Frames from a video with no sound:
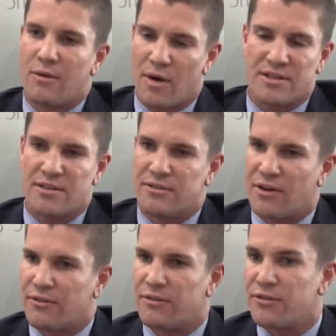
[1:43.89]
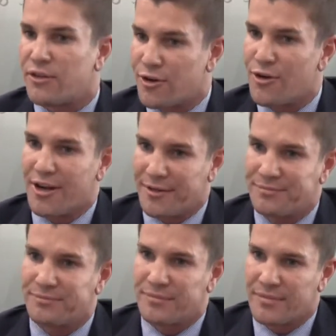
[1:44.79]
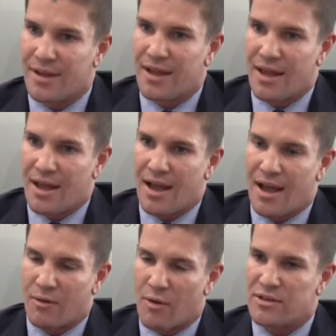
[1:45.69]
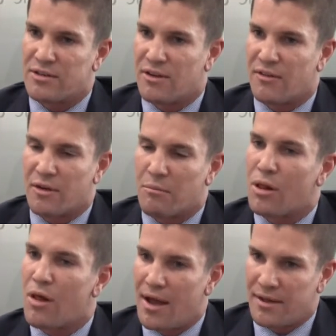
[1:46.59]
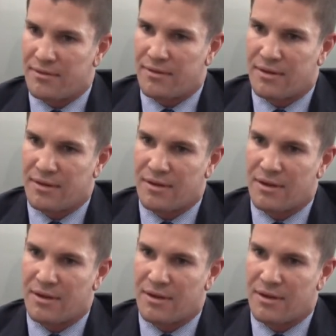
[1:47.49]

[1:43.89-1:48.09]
questions of security, uh, questions of compliance,